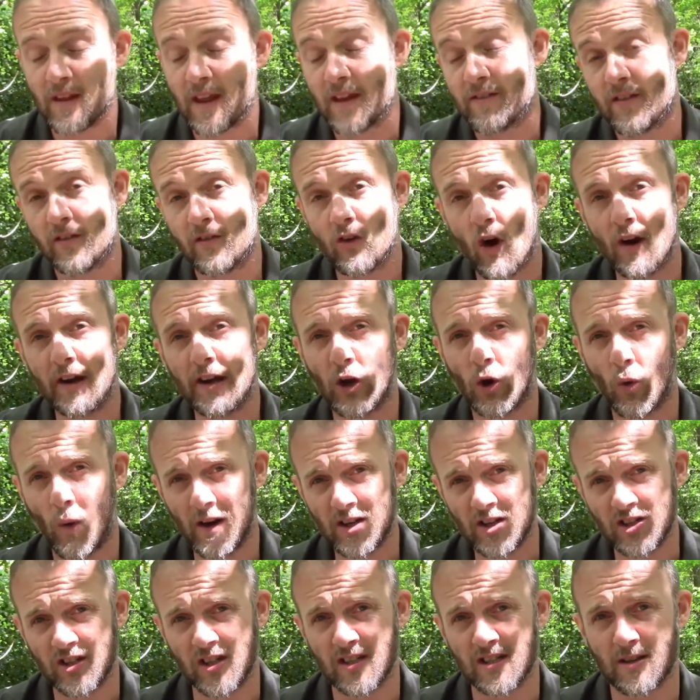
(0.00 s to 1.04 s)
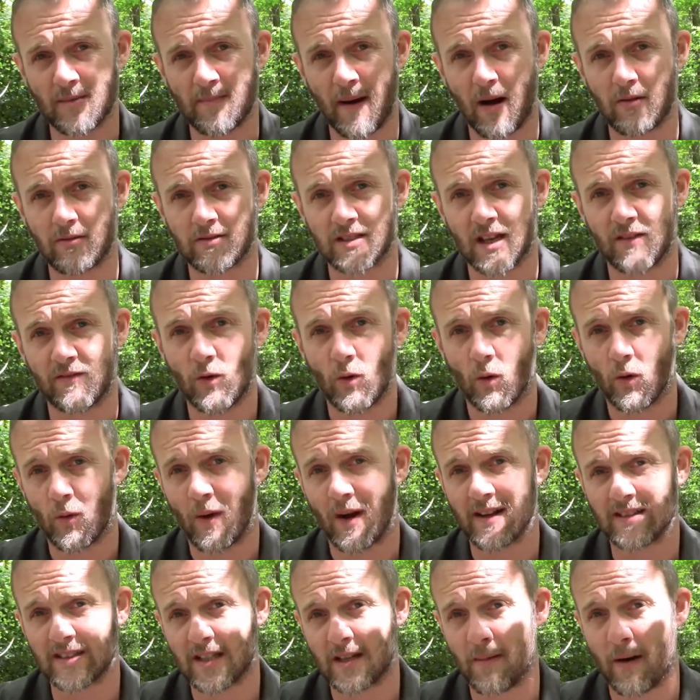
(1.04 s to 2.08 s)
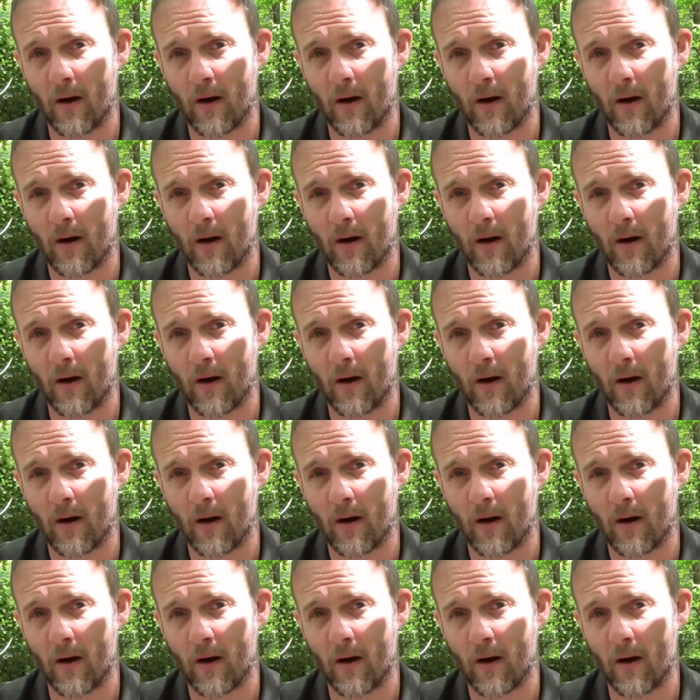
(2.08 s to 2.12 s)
If you've got any questions about it, if you want to ask